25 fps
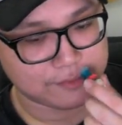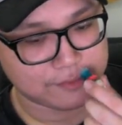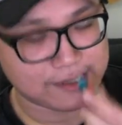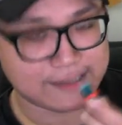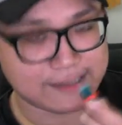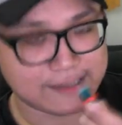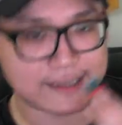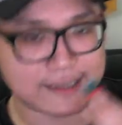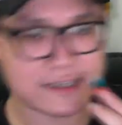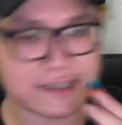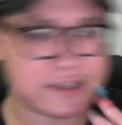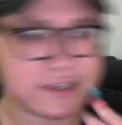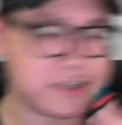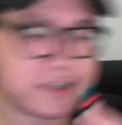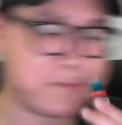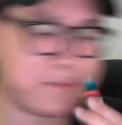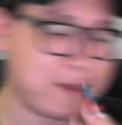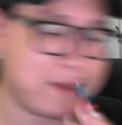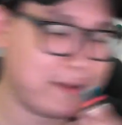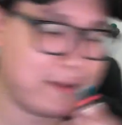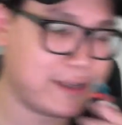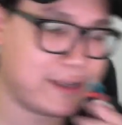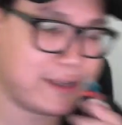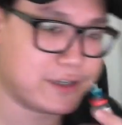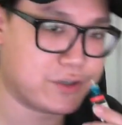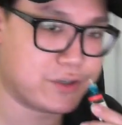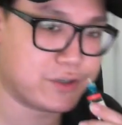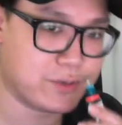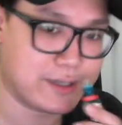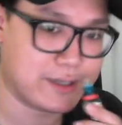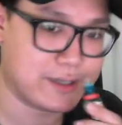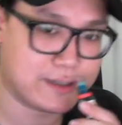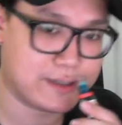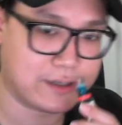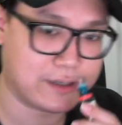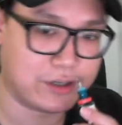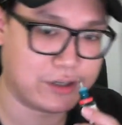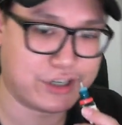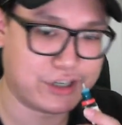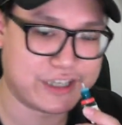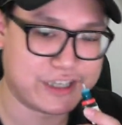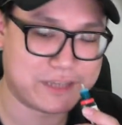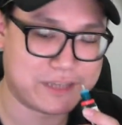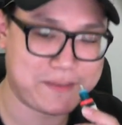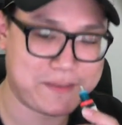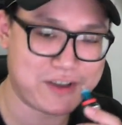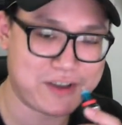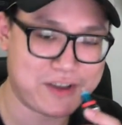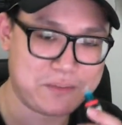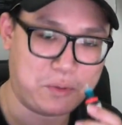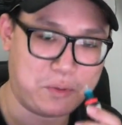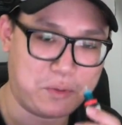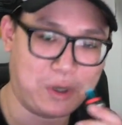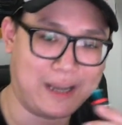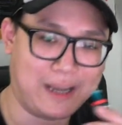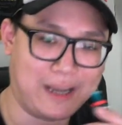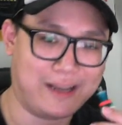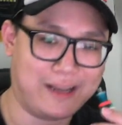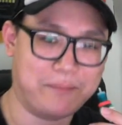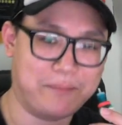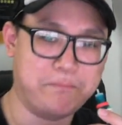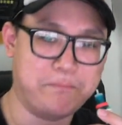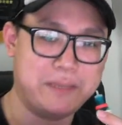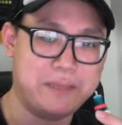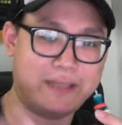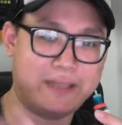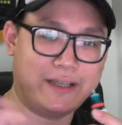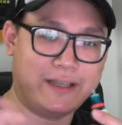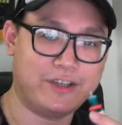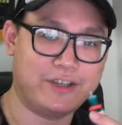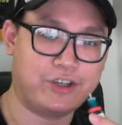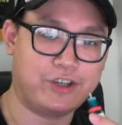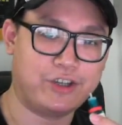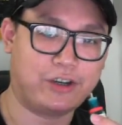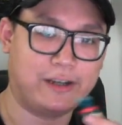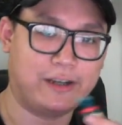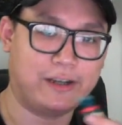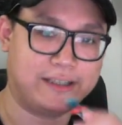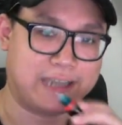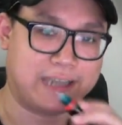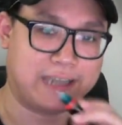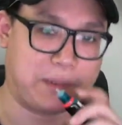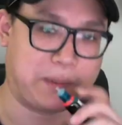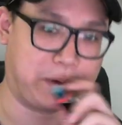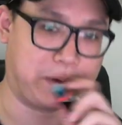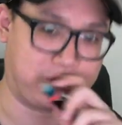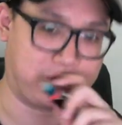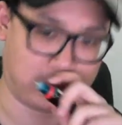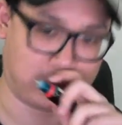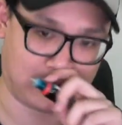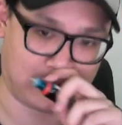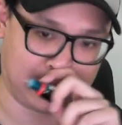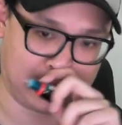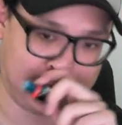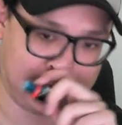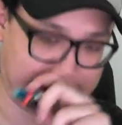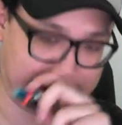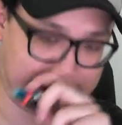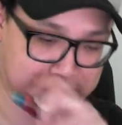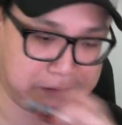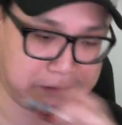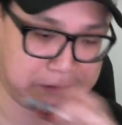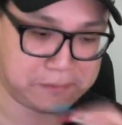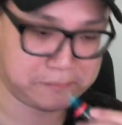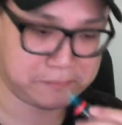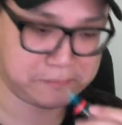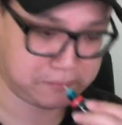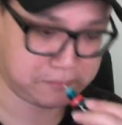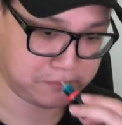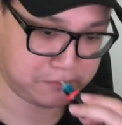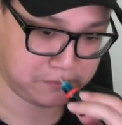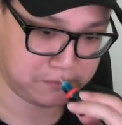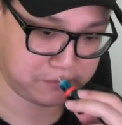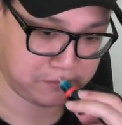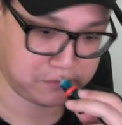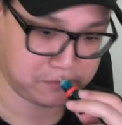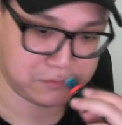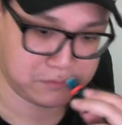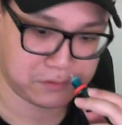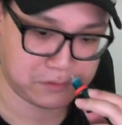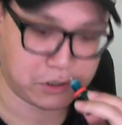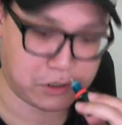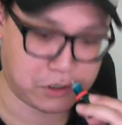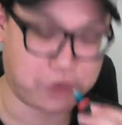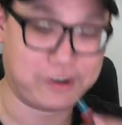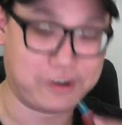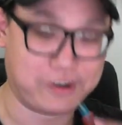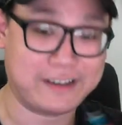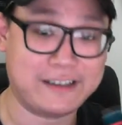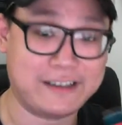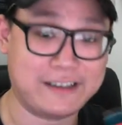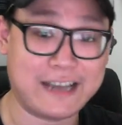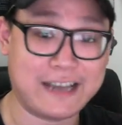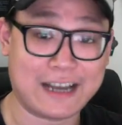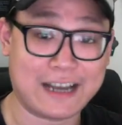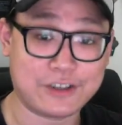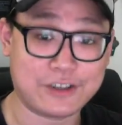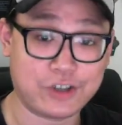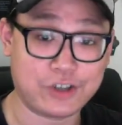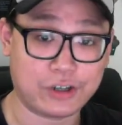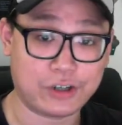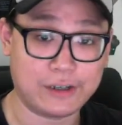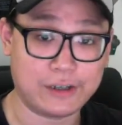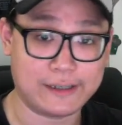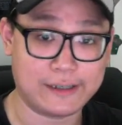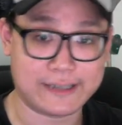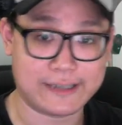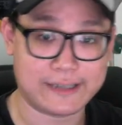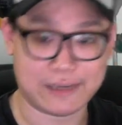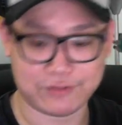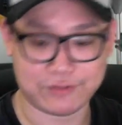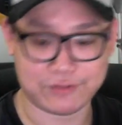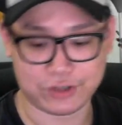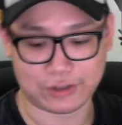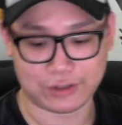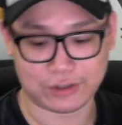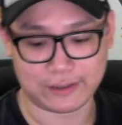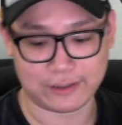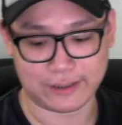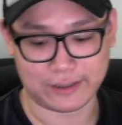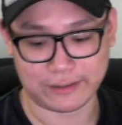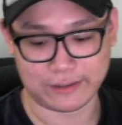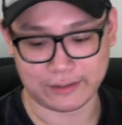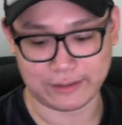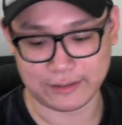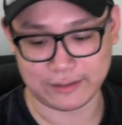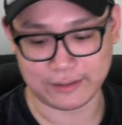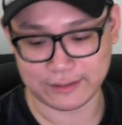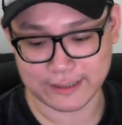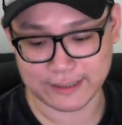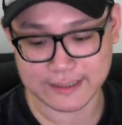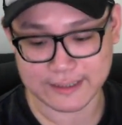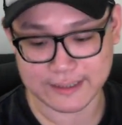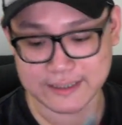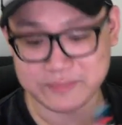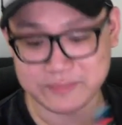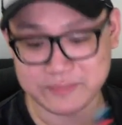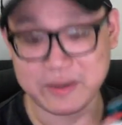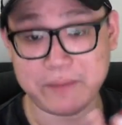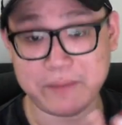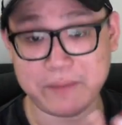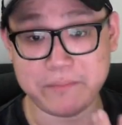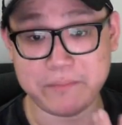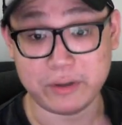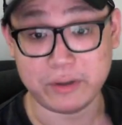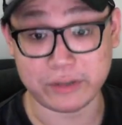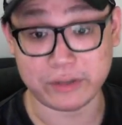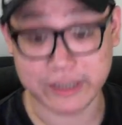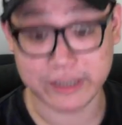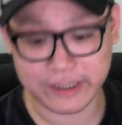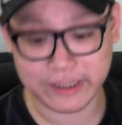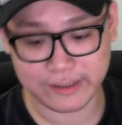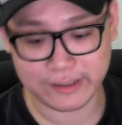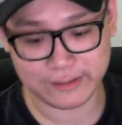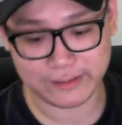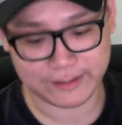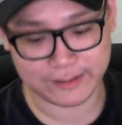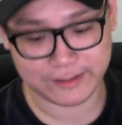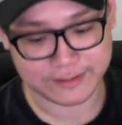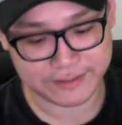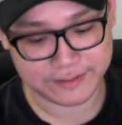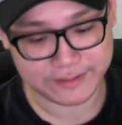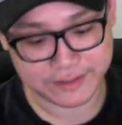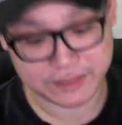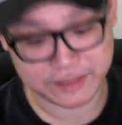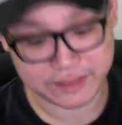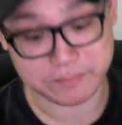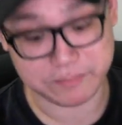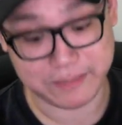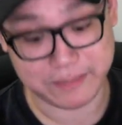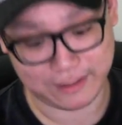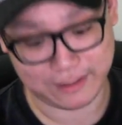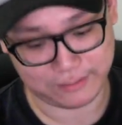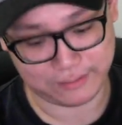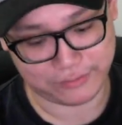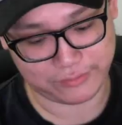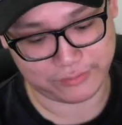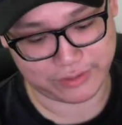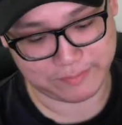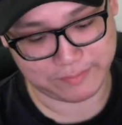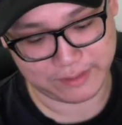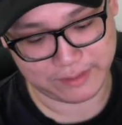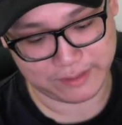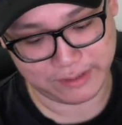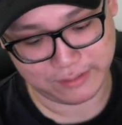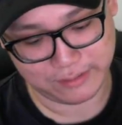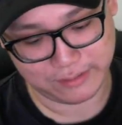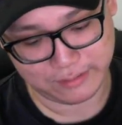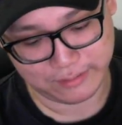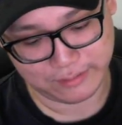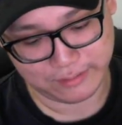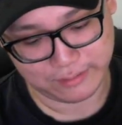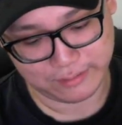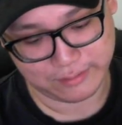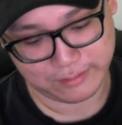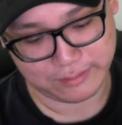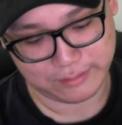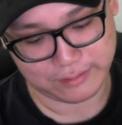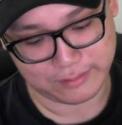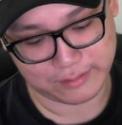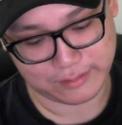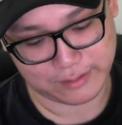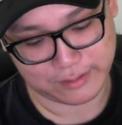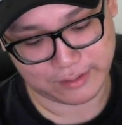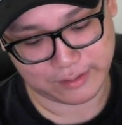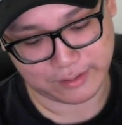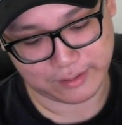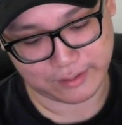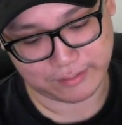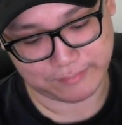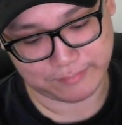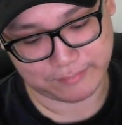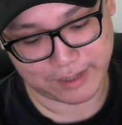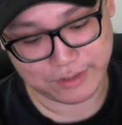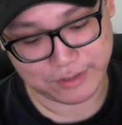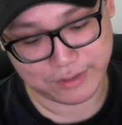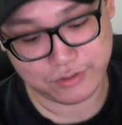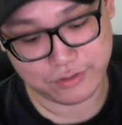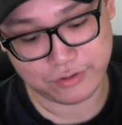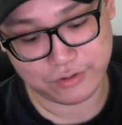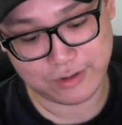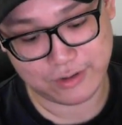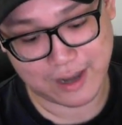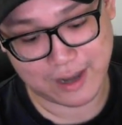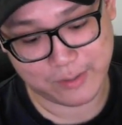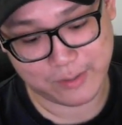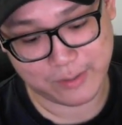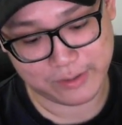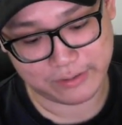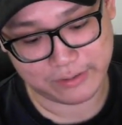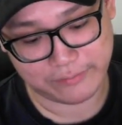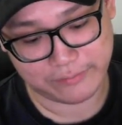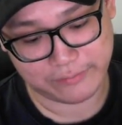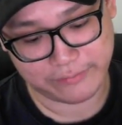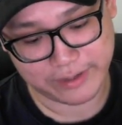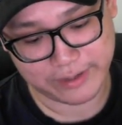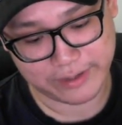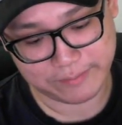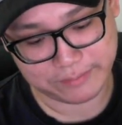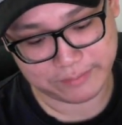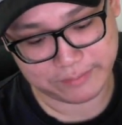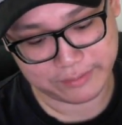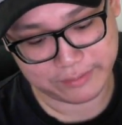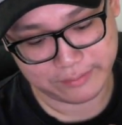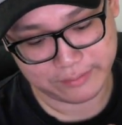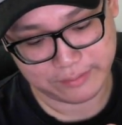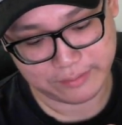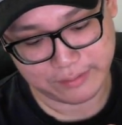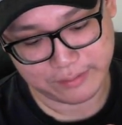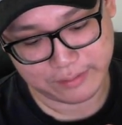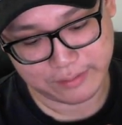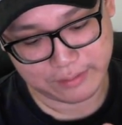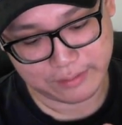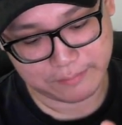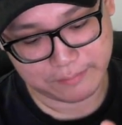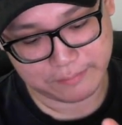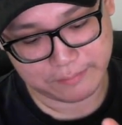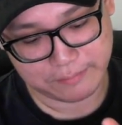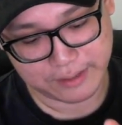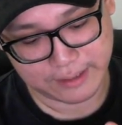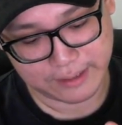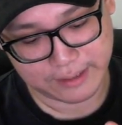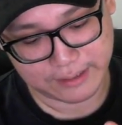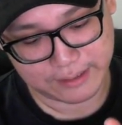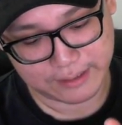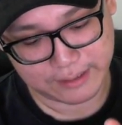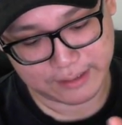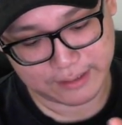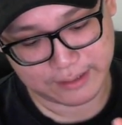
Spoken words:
It doesn't smell that sweet. You know, it smells more like a bitter chocolate type of chocolate, or a dark chocolate type of chocolate. You know, it doesn't smell milky, doesn't smell creamy. I don't know how it will vape, but